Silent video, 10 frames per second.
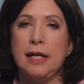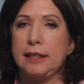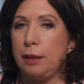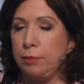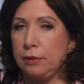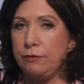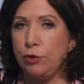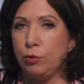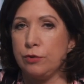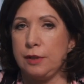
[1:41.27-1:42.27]
a couple of
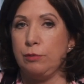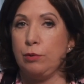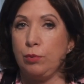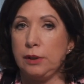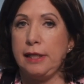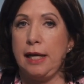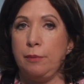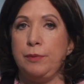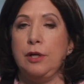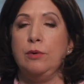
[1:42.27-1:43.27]
tools that will really
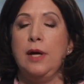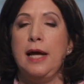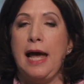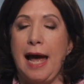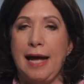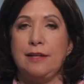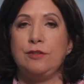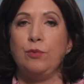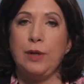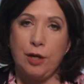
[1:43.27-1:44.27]
help you
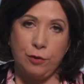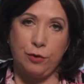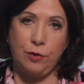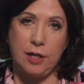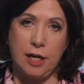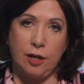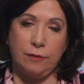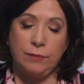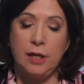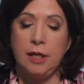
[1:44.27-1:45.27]
as we go through the year.